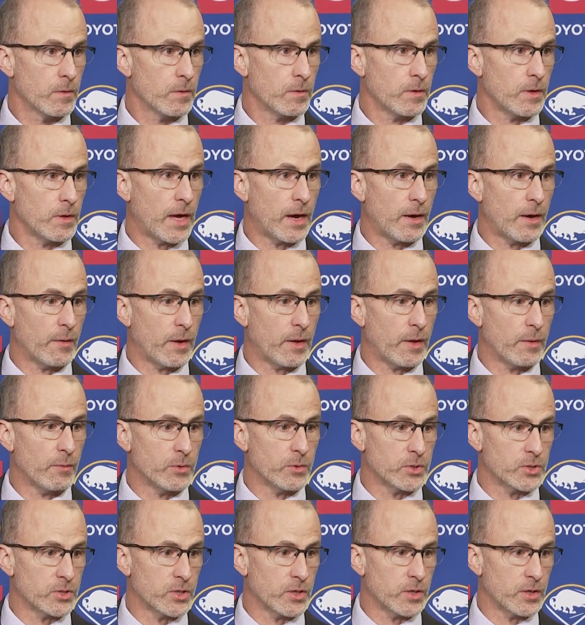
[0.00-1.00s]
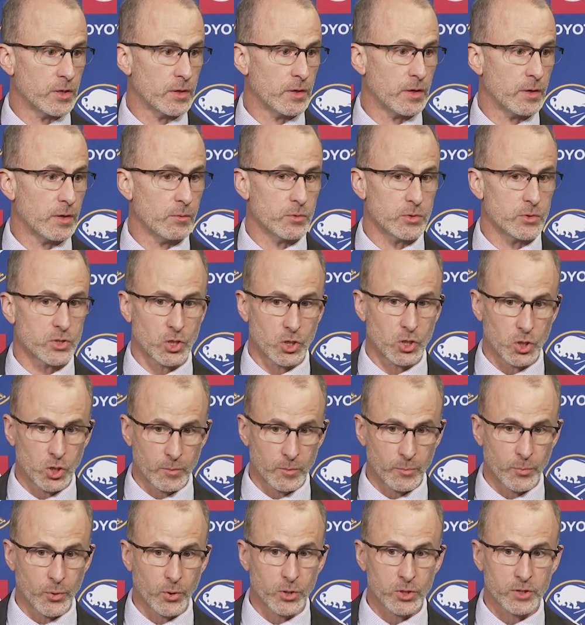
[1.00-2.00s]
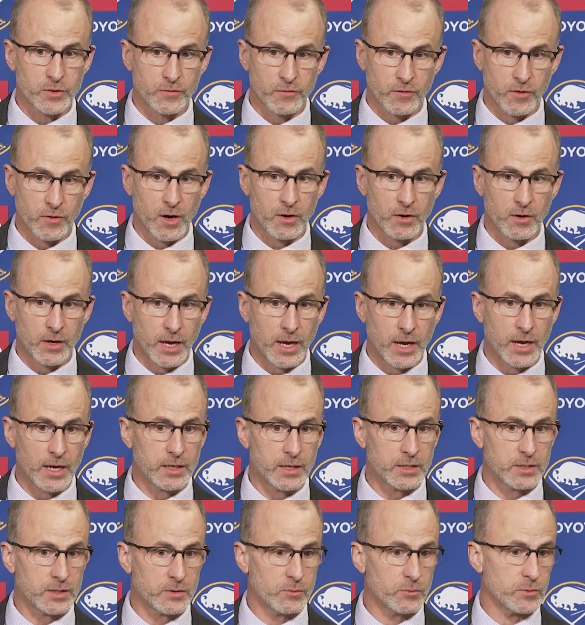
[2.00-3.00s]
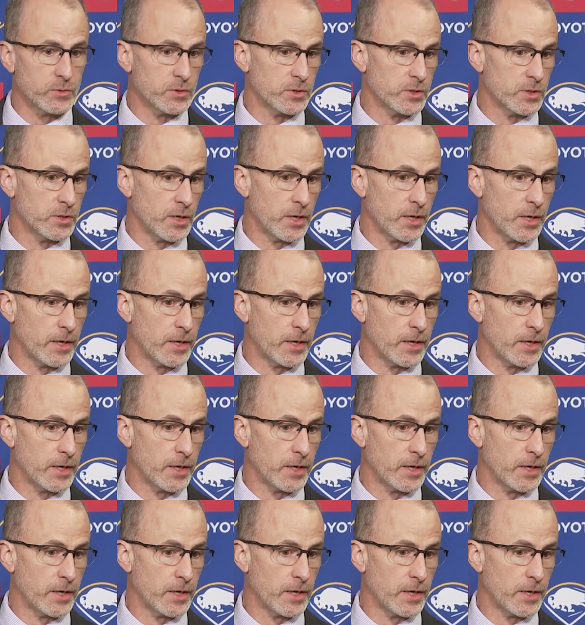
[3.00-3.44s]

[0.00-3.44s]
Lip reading: Yeah, it was a good push for our guys. It was,